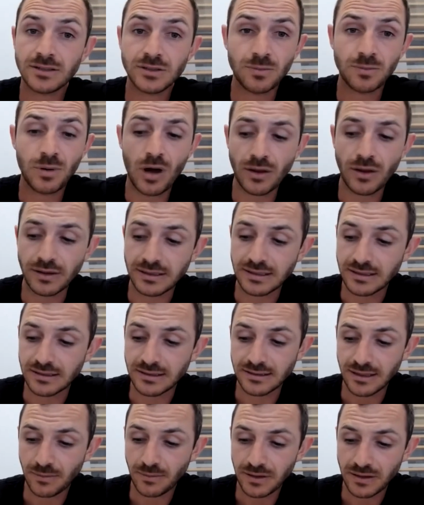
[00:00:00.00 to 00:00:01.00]
So Paul, this
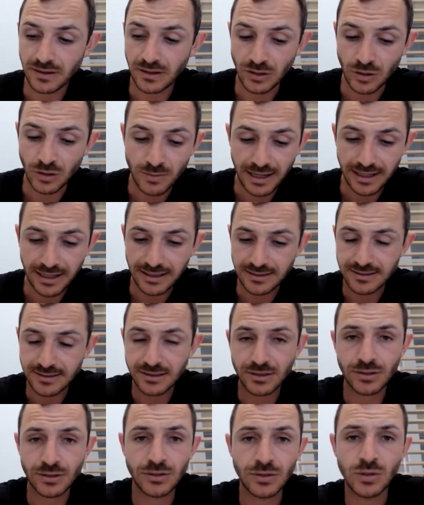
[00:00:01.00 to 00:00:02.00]
is something that you might
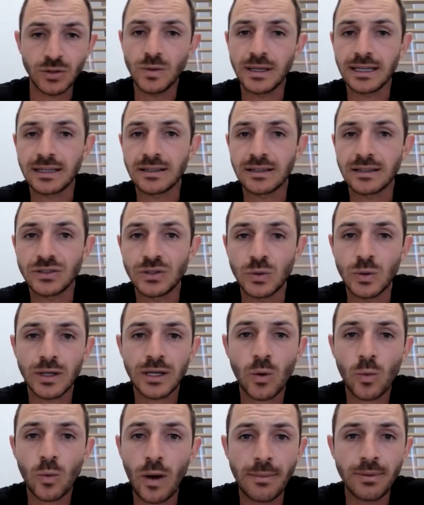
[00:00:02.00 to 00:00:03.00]
consider doing, is
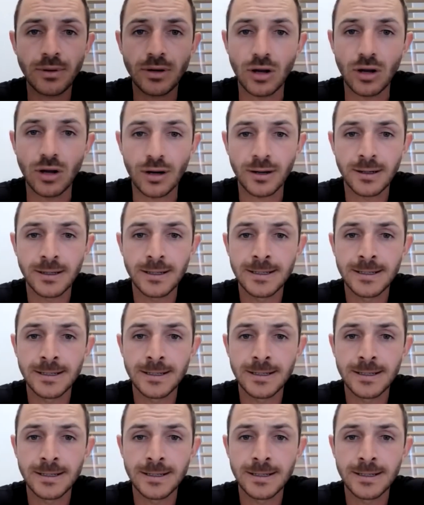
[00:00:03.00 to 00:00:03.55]
doing a webinar